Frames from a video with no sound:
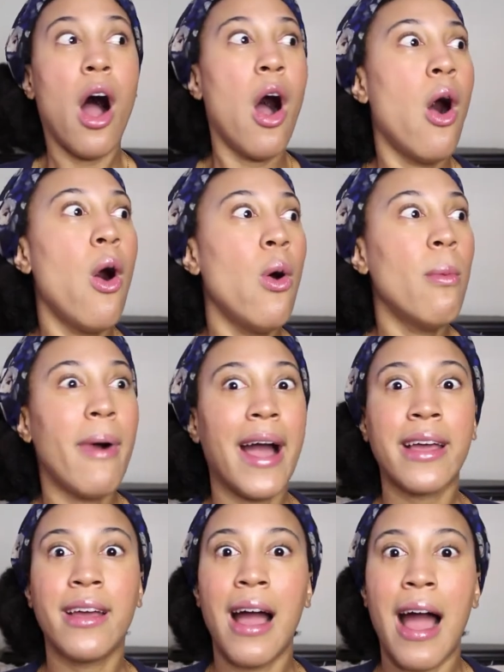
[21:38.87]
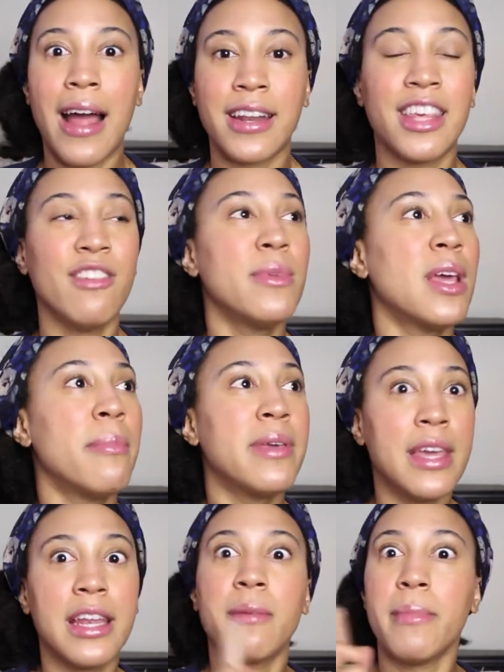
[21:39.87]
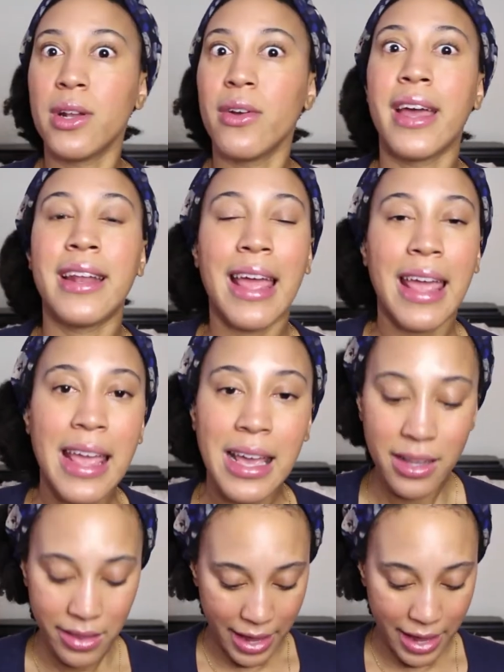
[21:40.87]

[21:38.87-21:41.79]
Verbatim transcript: Oh my God, give me a beginning, middle, and an end.